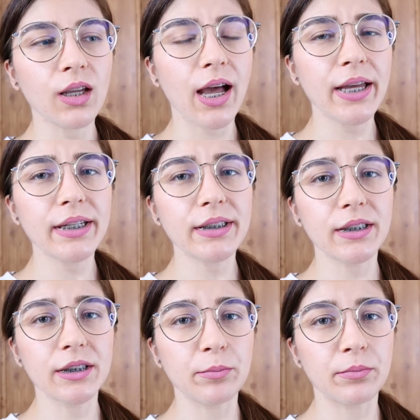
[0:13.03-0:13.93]
I
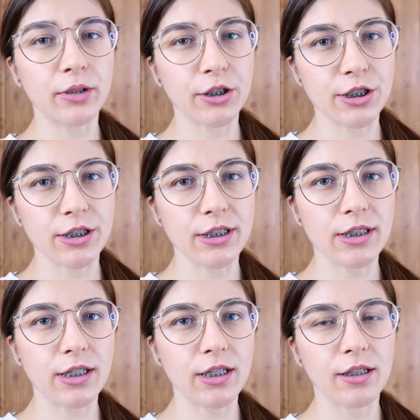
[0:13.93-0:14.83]
had an
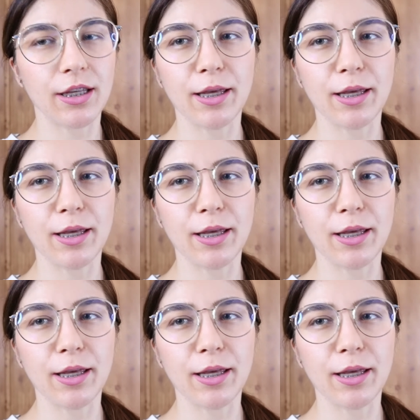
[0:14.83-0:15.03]
emergency